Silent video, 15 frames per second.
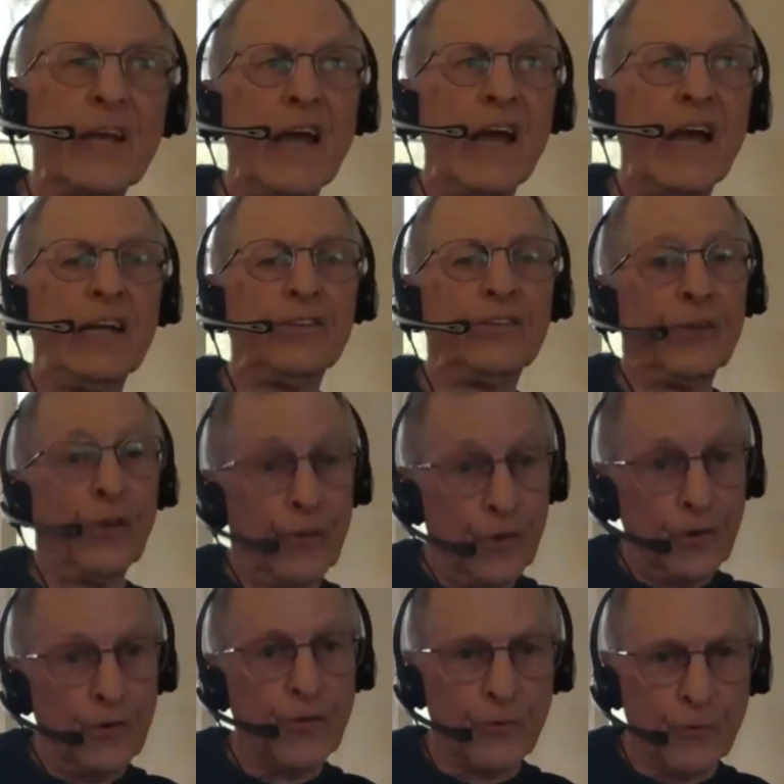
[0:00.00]
And so
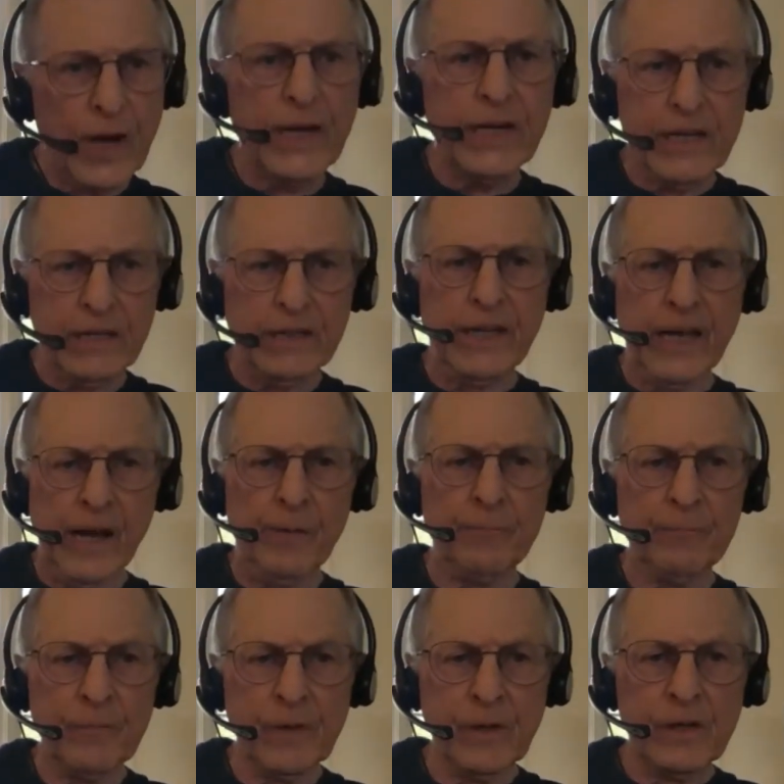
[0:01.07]
they're threatening
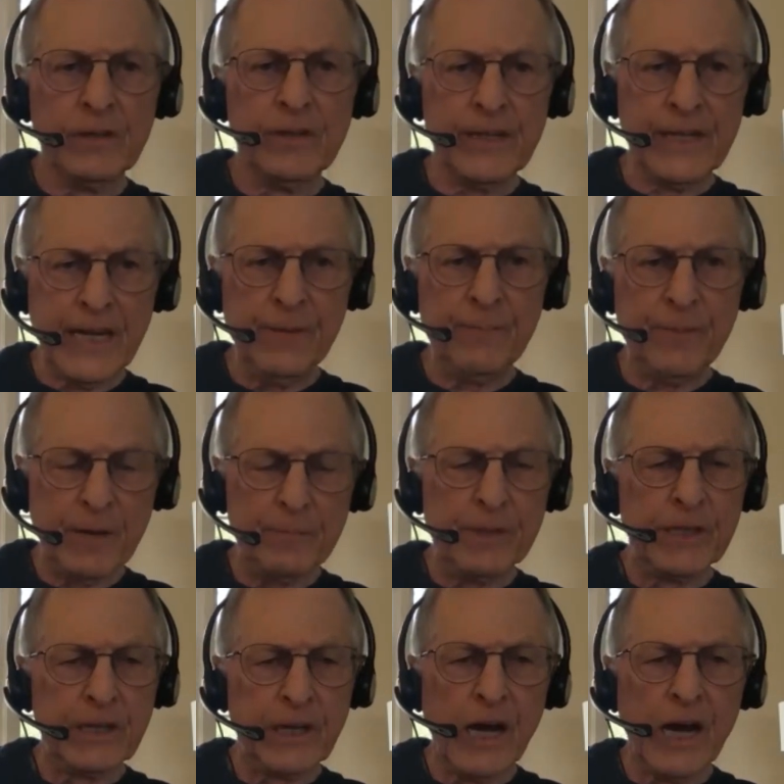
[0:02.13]
them to keep them
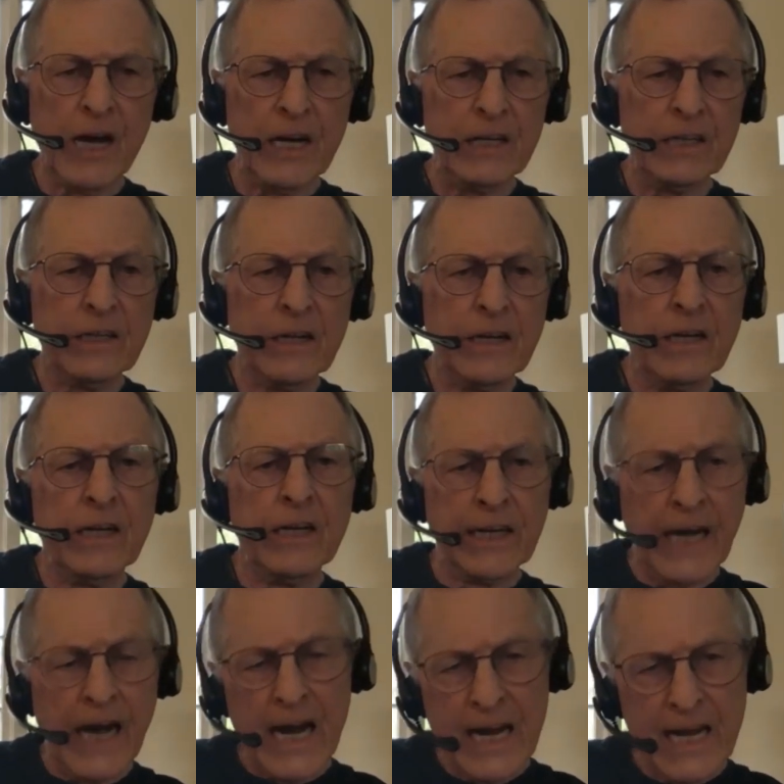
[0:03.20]
in line. And
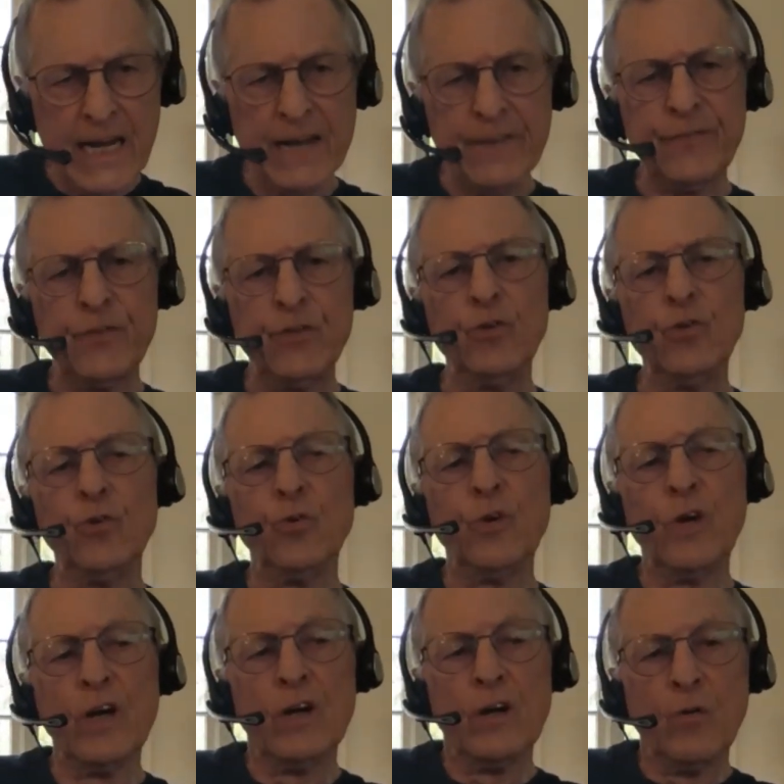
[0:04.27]
I have to
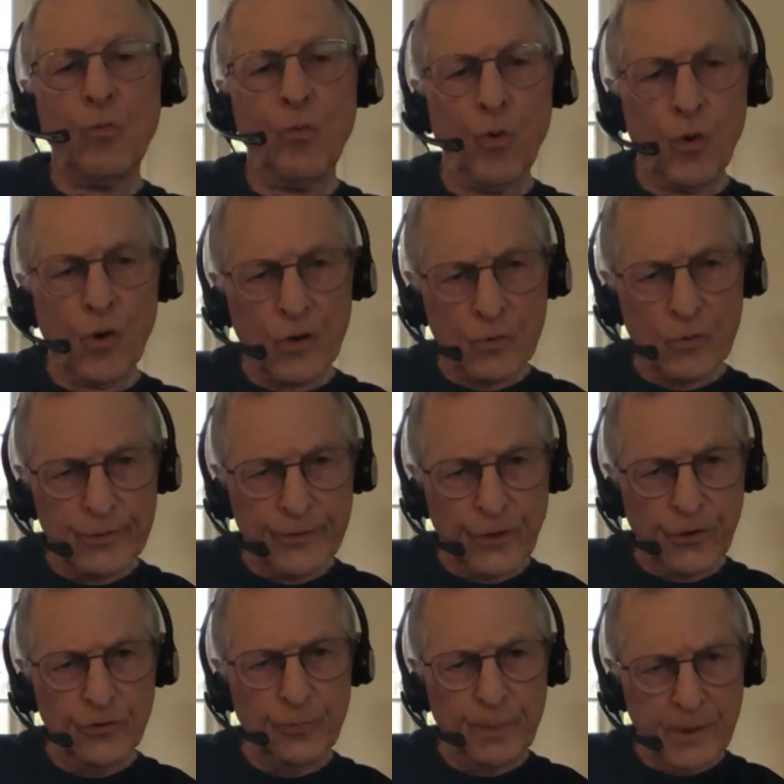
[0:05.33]
work with
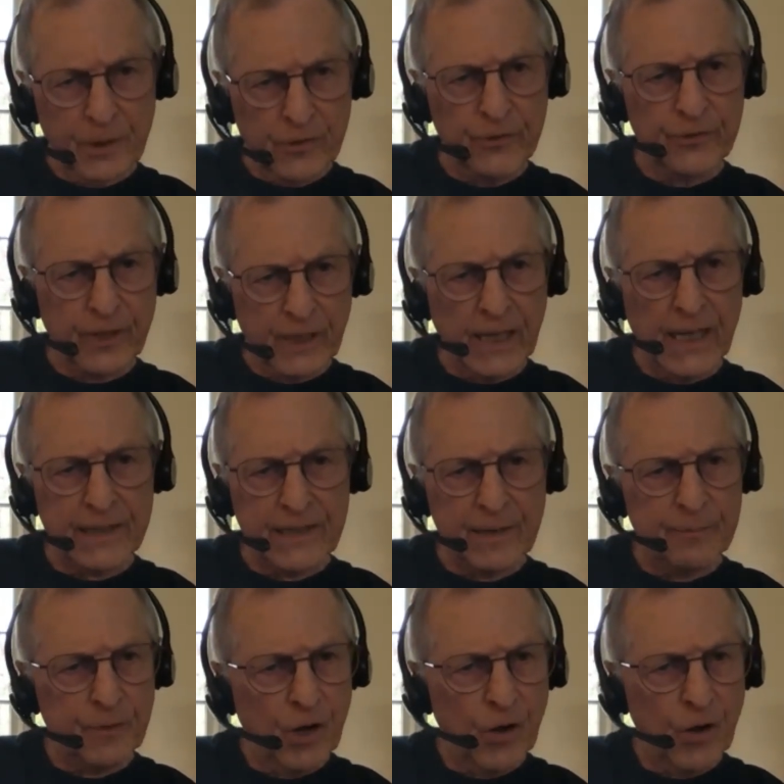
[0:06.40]
those spirits to let
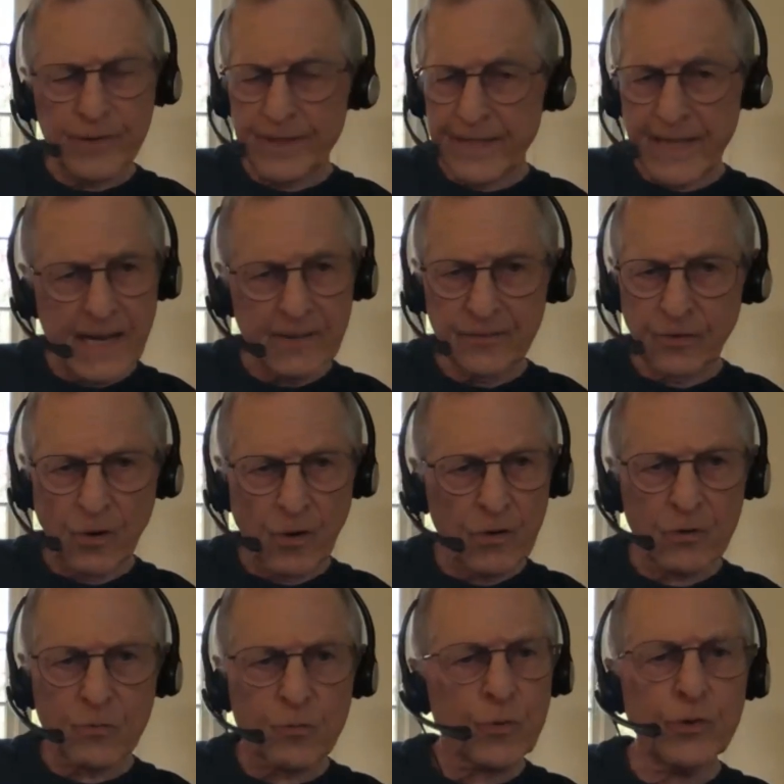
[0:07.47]
them know that that's all
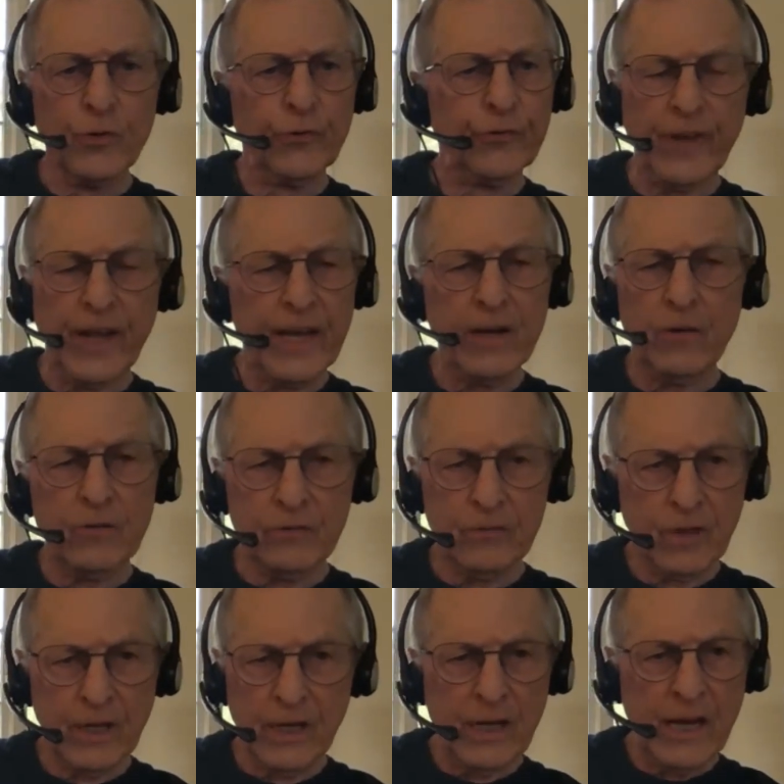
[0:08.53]
a ruse. They don't
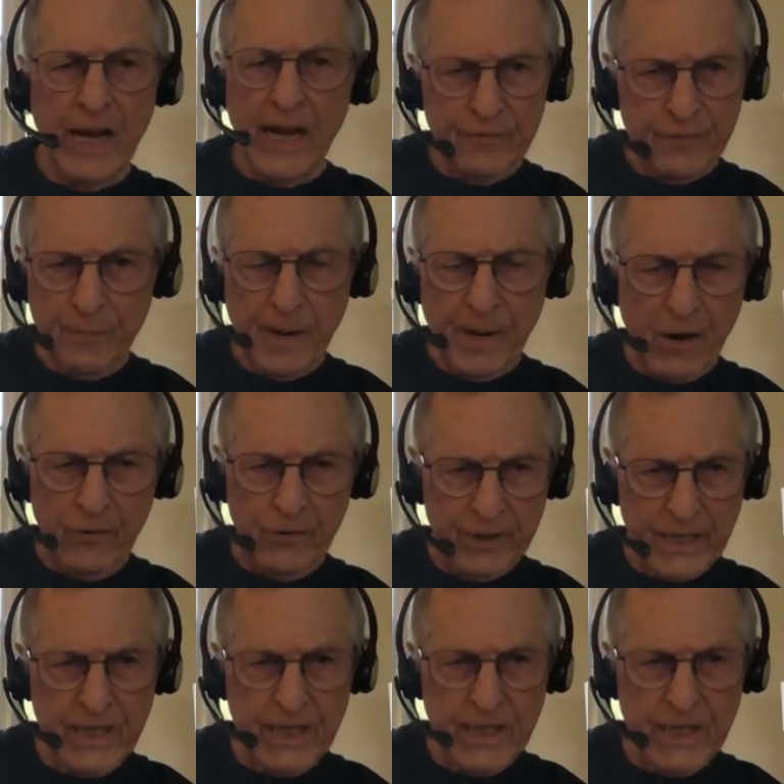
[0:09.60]
have the power to
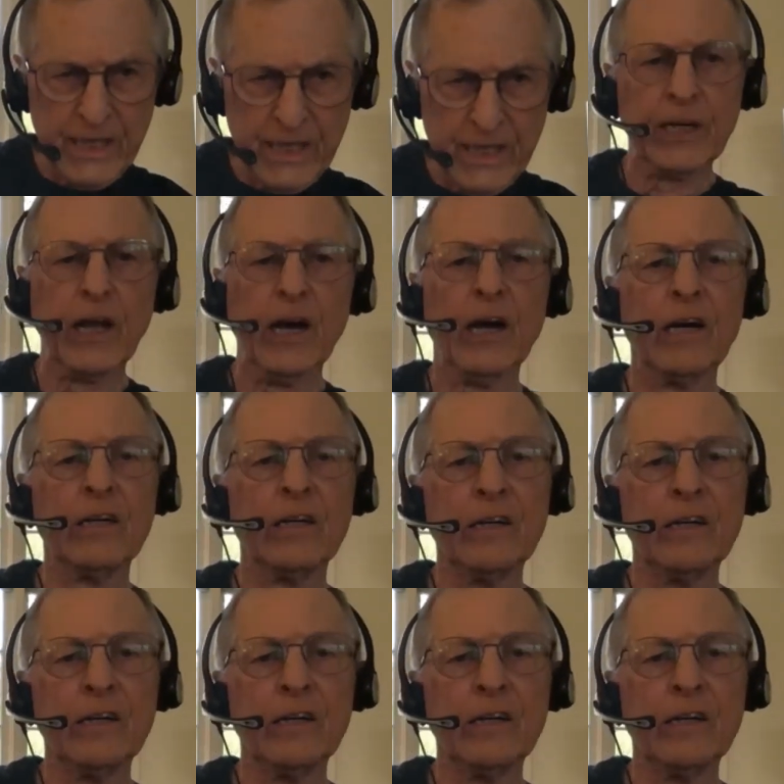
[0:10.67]
keep them in line.